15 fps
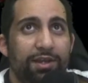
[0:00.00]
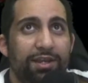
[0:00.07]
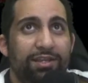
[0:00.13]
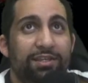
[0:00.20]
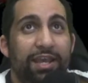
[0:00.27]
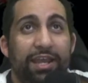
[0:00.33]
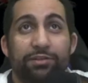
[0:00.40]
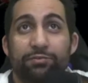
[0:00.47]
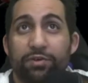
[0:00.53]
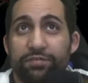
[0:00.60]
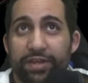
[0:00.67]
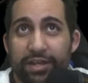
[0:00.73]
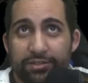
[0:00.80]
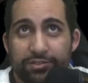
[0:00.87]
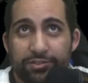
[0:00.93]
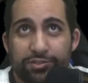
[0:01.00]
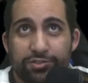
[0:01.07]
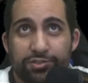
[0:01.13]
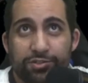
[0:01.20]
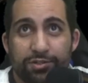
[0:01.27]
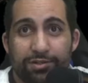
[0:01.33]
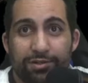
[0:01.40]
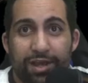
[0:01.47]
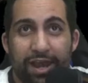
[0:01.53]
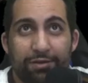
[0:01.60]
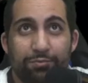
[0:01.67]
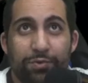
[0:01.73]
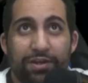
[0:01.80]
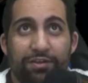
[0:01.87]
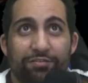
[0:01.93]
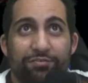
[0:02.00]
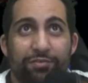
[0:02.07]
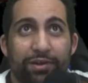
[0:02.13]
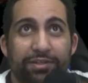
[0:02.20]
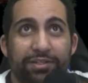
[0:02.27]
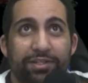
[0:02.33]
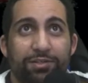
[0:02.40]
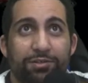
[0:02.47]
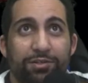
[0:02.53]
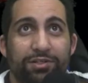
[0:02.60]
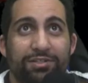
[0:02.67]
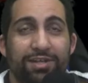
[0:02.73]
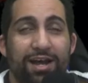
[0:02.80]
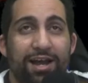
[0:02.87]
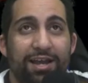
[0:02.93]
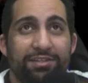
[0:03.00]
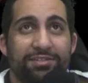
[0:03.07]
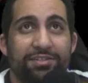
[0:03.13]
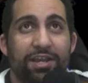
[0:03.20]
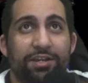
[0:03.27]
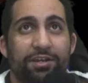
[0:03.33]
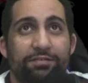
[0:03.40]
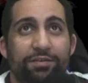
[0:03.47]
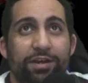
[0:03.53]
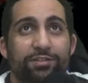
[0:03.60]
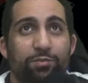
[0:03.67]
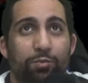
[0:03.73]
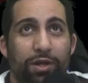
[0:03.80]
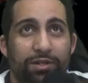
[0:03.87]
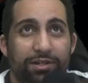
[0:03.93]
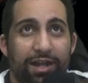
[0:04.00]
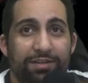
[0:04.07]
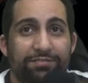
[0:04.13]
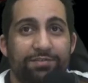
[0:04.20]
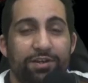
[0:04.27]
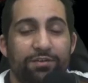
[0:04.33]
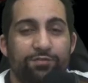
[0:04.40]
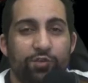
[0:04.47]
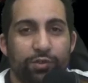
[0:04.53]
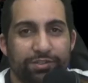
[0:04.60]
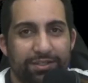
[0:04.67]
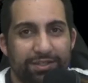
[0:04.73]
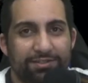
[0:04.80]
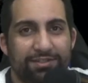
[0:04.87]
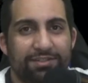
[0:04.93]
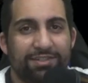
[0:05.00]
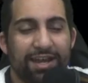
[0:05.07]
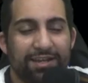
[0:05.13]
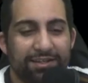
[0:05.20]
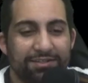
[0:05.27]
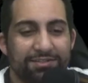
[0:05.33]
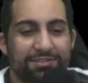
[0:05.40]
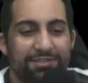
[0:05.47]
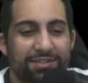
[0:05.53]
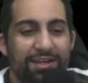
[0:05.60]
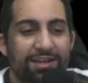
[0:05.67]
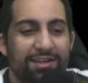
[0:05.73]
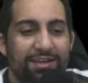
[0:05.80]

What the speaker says: gain revenge. And when a friendly unit dies, sacrifice 1 life for 60 seconds.